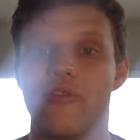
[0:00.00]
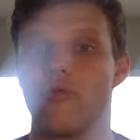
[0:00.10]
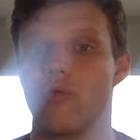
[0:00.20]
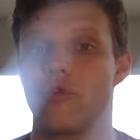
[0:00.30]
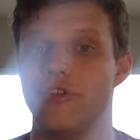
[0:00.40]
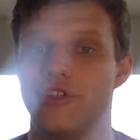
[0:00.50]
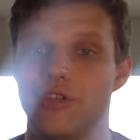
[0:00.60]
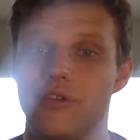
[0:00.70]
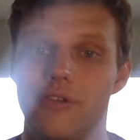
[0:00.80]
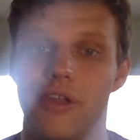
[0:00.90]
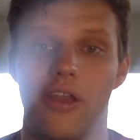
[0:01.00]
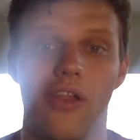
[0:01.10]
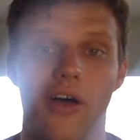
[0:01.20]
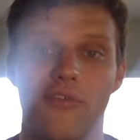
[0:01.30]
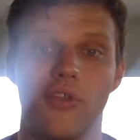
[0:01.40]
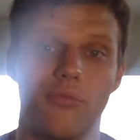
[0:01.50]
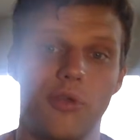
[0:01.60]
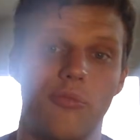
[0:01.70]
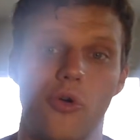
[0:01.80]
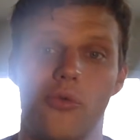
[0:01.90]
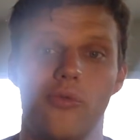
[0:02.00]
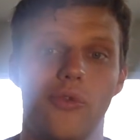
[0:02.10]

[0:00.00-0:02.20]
of religion and a lot of other people.